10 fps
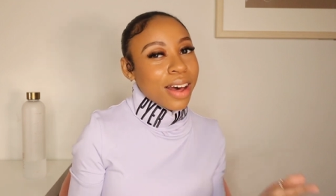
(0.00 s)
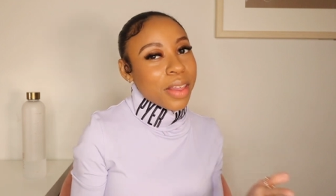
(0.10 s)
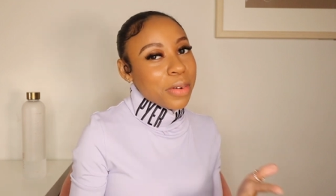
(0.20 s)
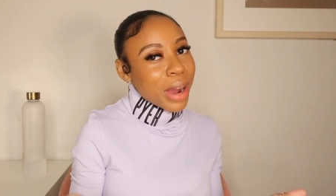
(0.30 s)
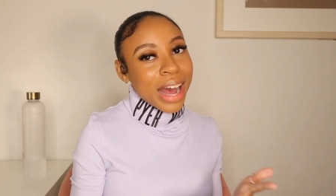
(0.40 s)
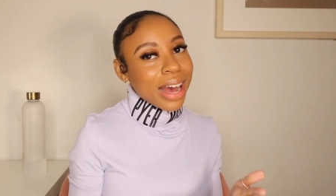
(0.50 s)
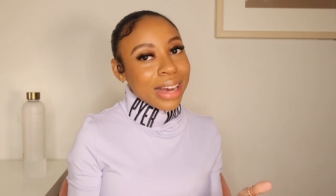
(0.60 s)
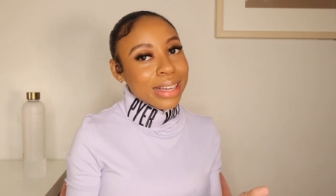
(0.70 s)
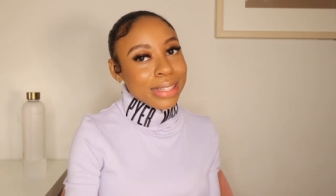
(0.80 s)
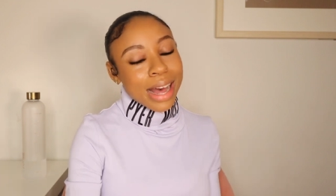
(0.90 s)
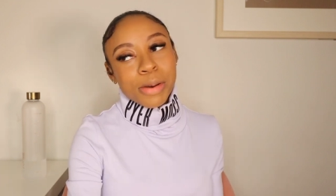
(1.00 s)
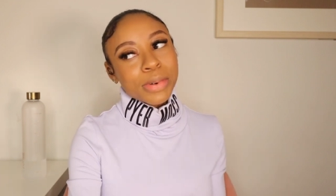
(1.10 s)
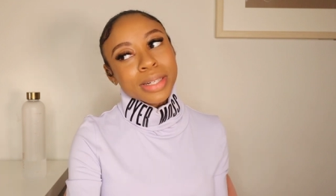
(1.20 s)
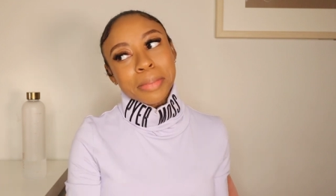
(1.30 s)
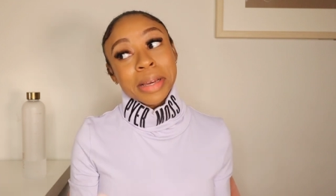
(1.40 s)
otherwise I
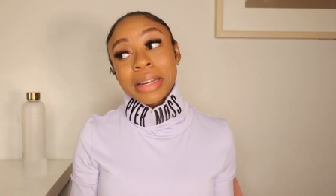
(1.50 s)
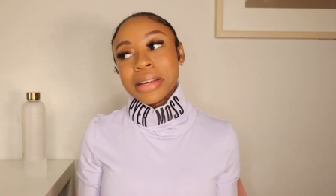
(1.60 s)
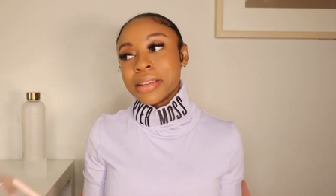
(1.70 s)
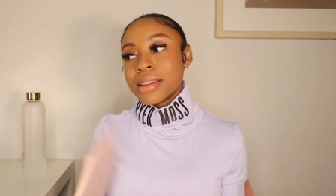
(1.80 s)
wouldn't have been in.